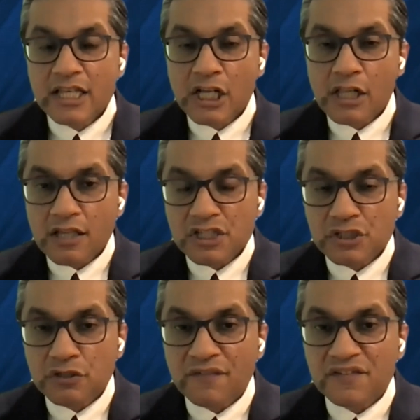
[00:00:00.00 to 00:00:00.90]
the
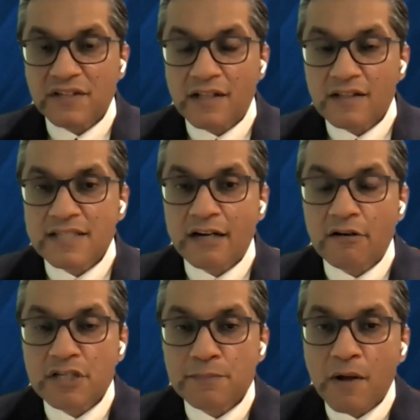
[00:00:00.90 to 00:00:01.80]
cluster of cells that
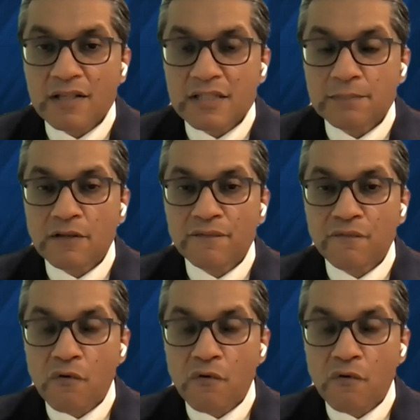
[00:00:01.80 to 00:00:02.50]
are responsible